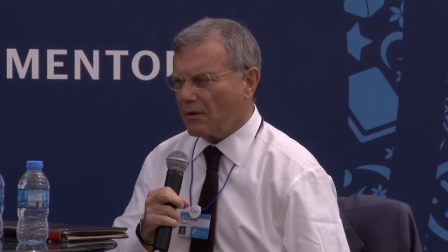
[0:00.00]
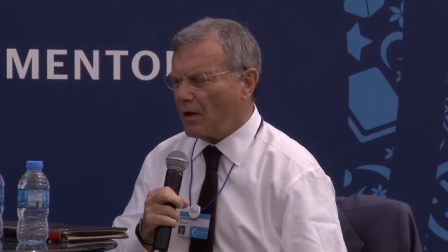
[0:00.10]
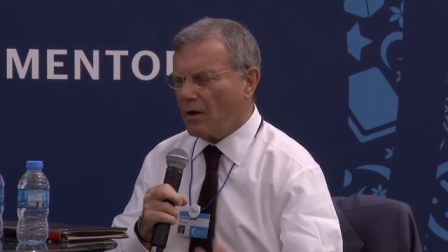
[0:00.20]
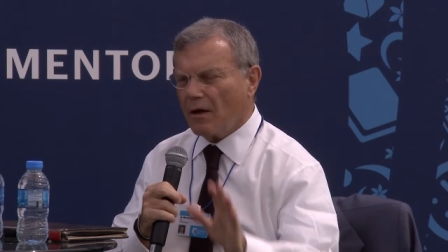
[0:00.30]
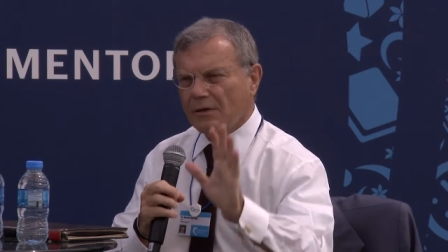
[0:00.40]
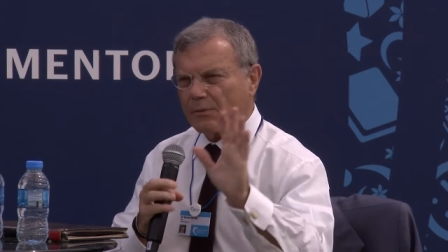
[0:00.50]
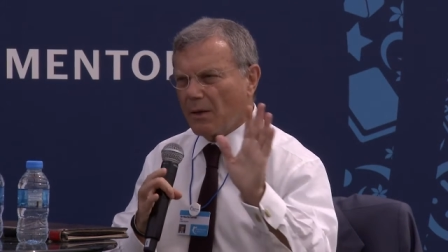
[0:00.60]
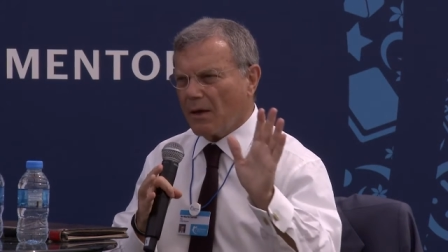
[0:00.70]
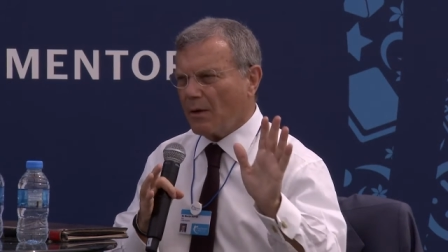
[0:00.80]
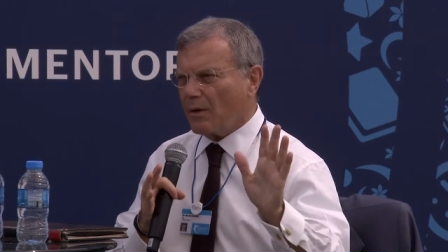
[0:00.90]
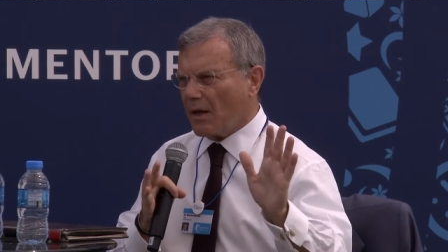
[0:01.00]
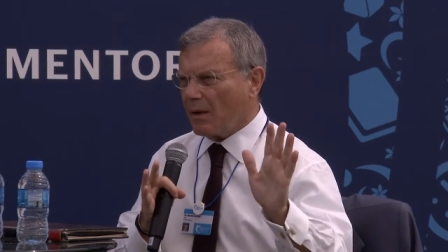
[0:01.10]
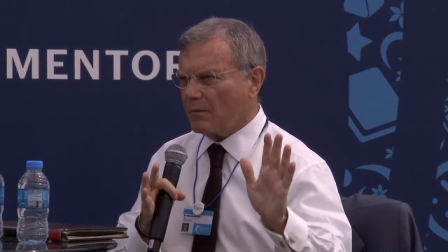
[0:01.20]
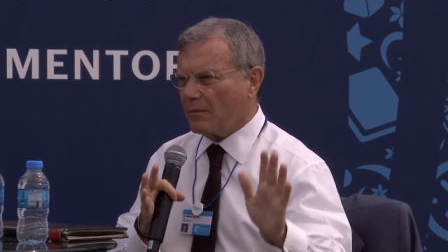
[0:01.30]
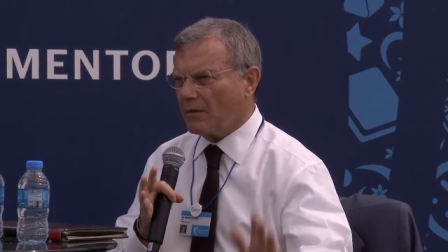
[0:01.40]
Don't ask me how it
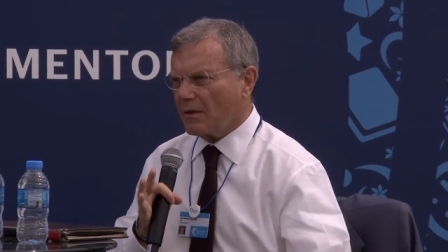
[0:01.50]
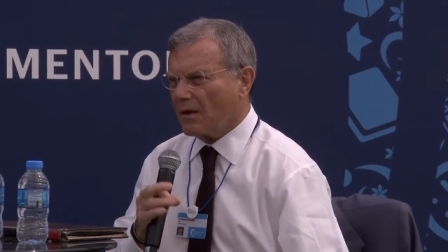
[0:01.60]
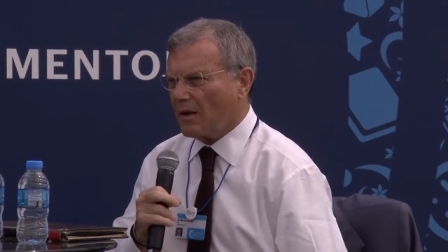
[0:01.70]
happened. They'd